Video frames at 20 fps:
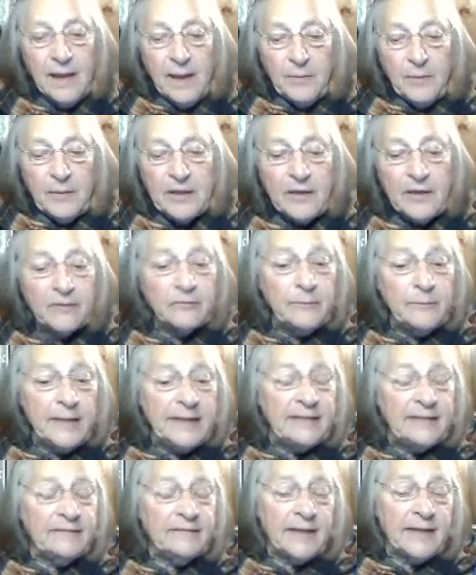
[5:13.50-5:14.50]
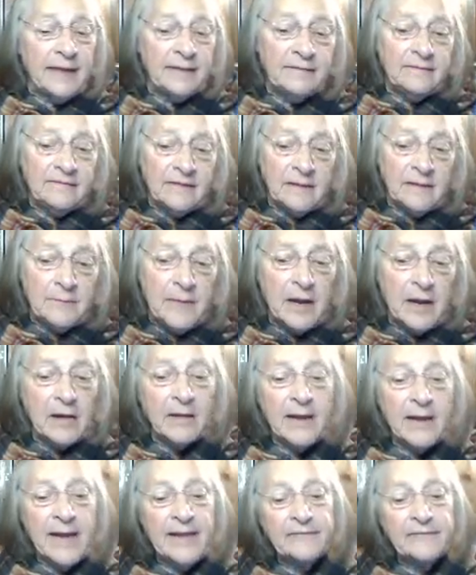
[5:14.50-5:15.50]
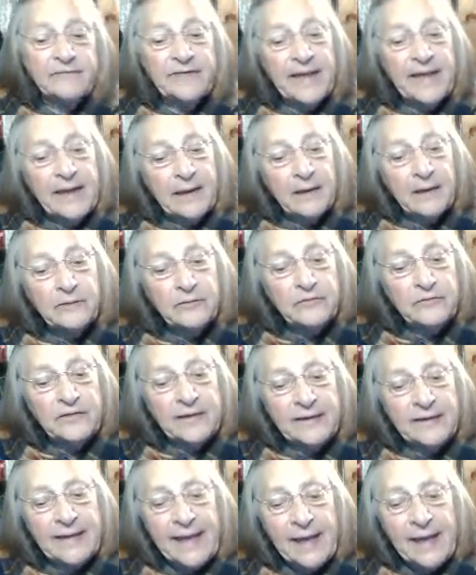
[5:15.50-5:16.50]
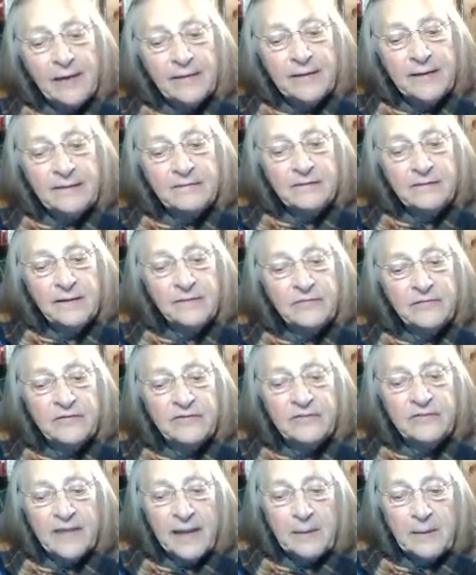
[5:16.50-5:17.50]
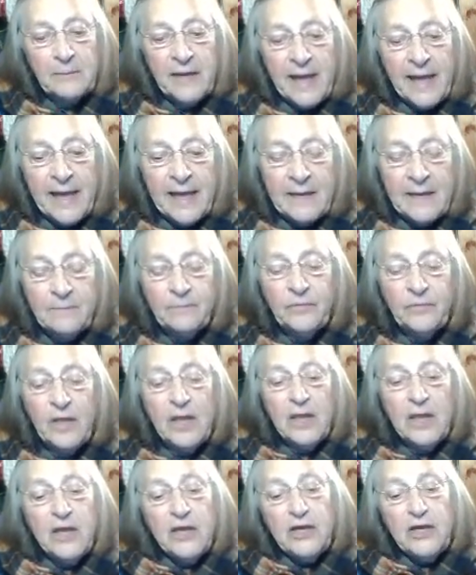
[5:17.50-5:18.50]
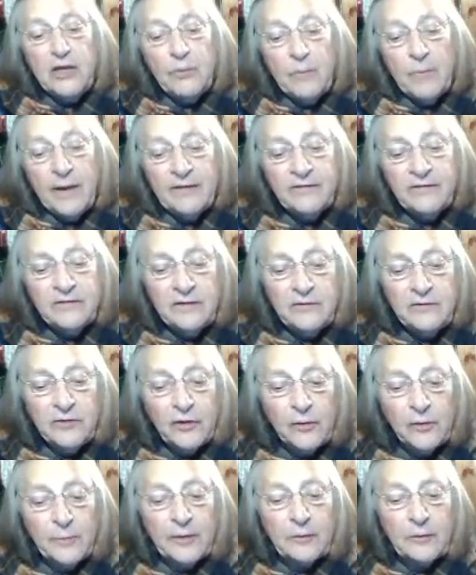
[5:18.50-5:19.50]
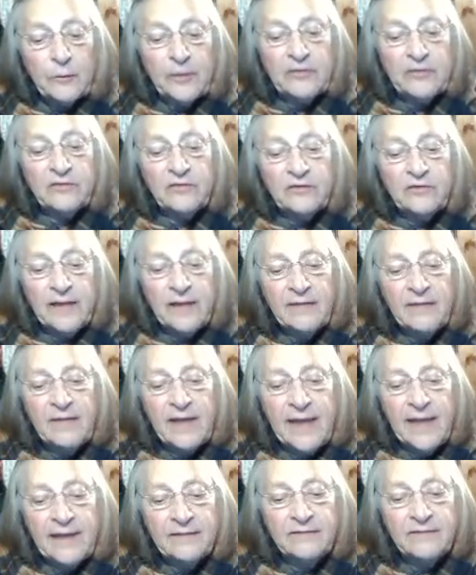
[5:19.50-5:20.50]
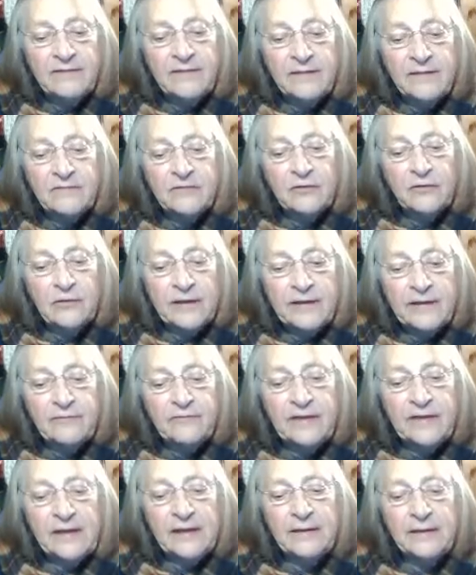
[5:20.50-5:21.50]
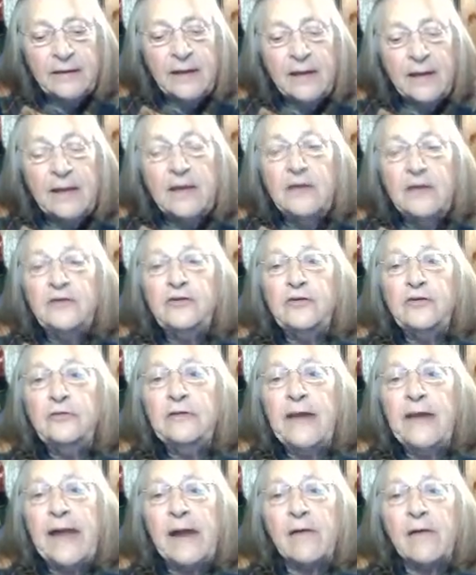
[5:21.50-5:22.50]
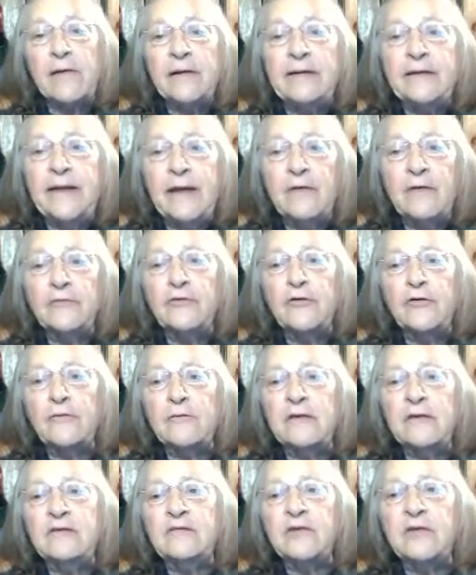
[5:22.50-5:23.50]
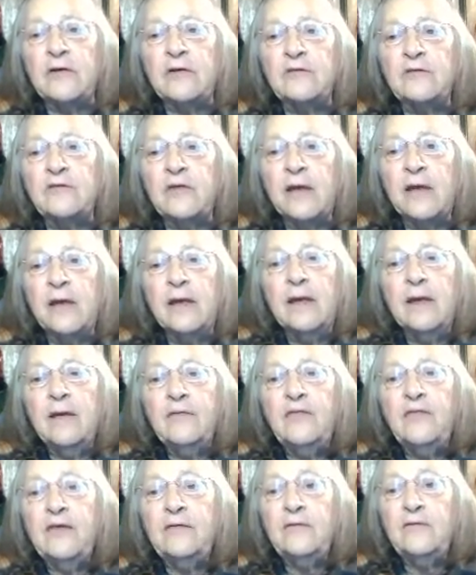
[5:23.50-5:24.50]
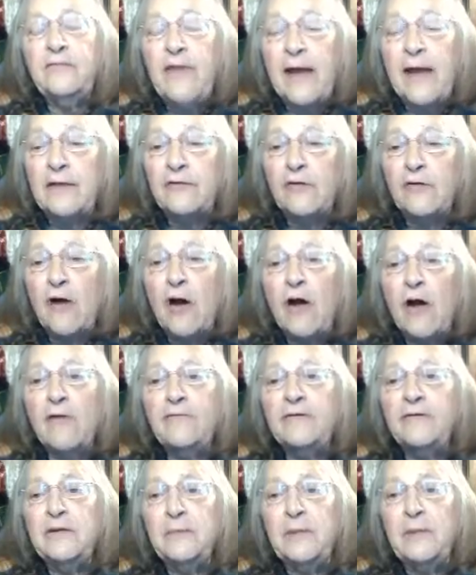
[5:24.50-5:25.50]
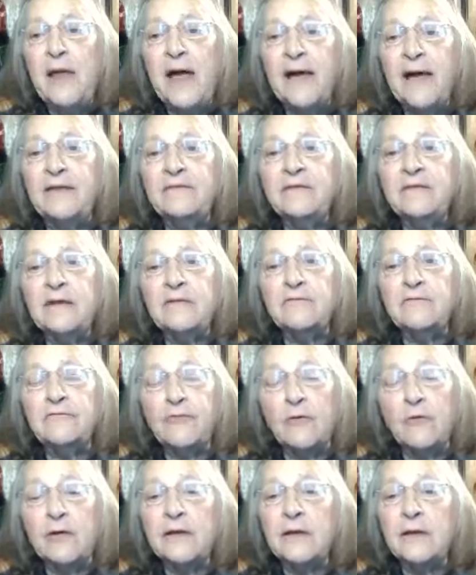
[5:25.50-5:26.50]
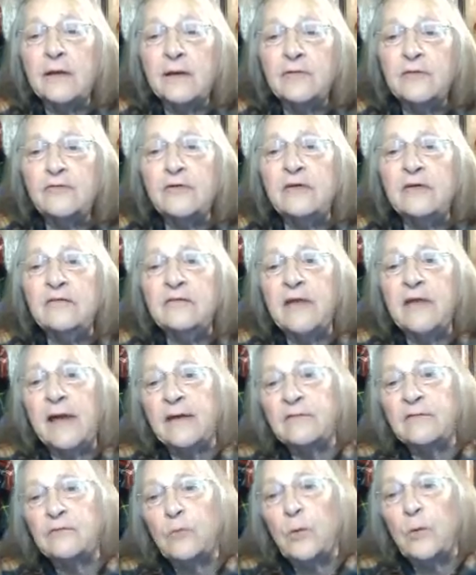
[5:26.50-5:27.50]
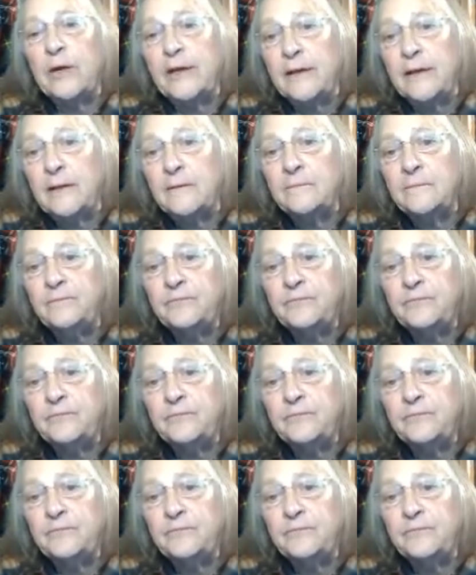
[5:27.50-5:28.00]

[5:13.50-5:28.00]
Because many states in America have towns and counties of the same name, you must determine which state the ancestor lived in to narrow down your research. This factor often applies in foreign countries as well.